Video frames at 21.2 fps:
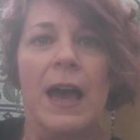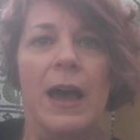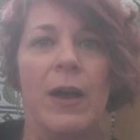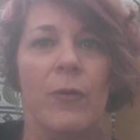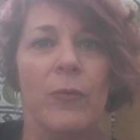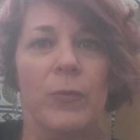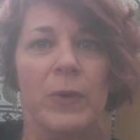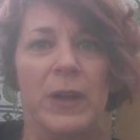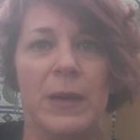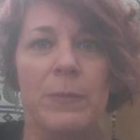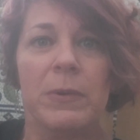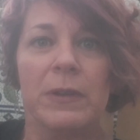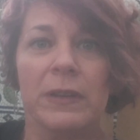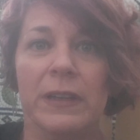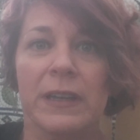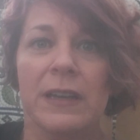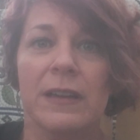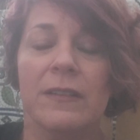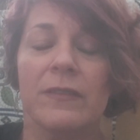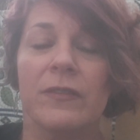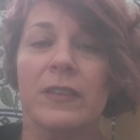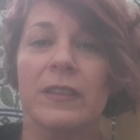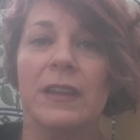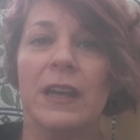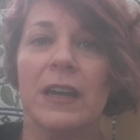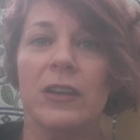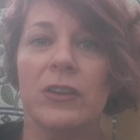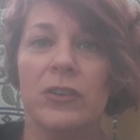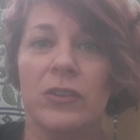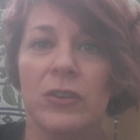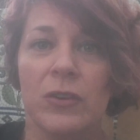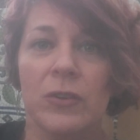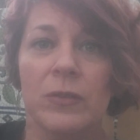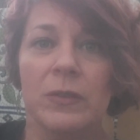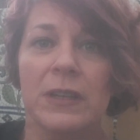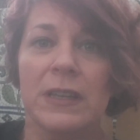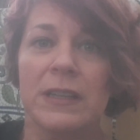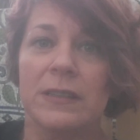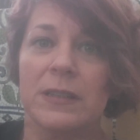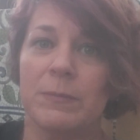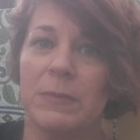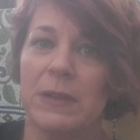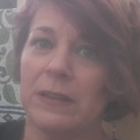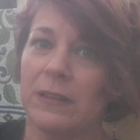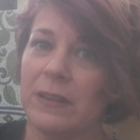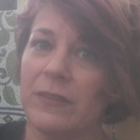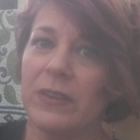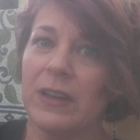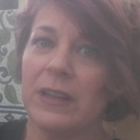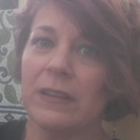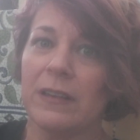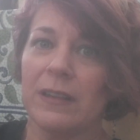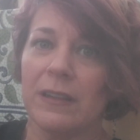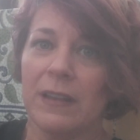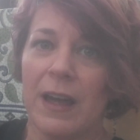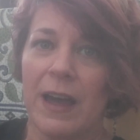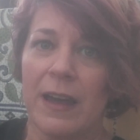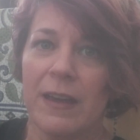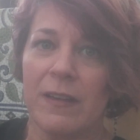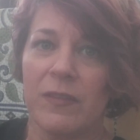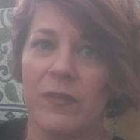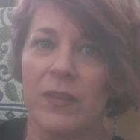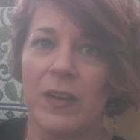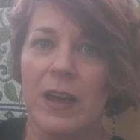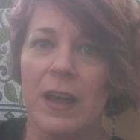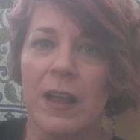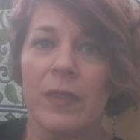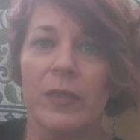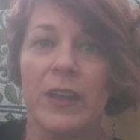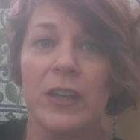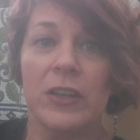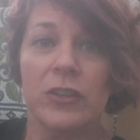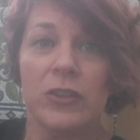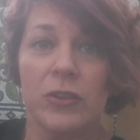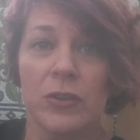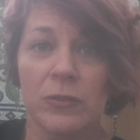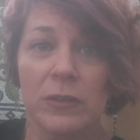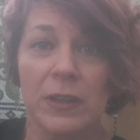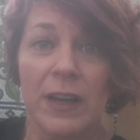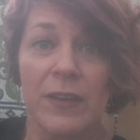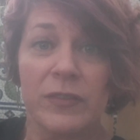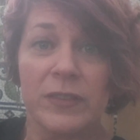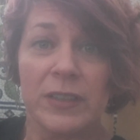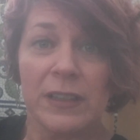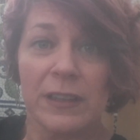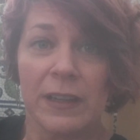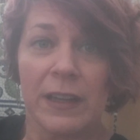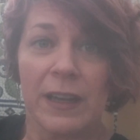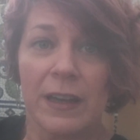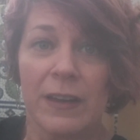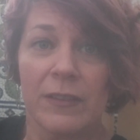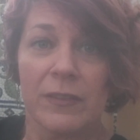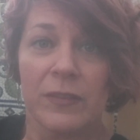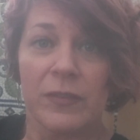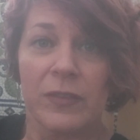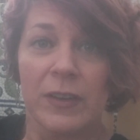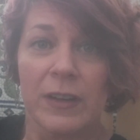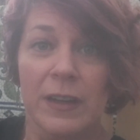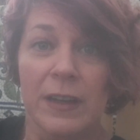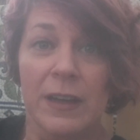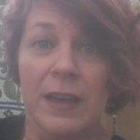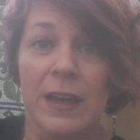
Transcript: And we believe that you need to be living the life that you love to live